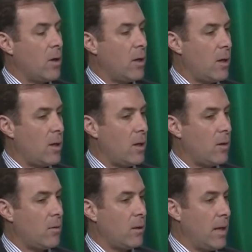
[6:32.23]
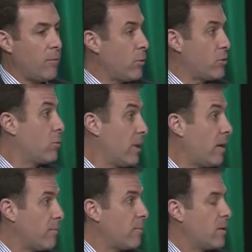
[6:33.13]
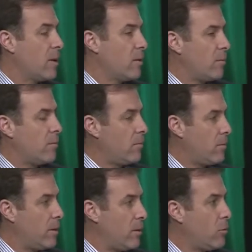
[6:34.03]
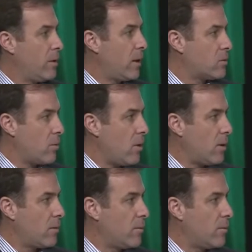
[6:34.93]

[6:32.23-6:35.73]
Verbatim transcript: Uh, everyone's doing that. You think that's wrong?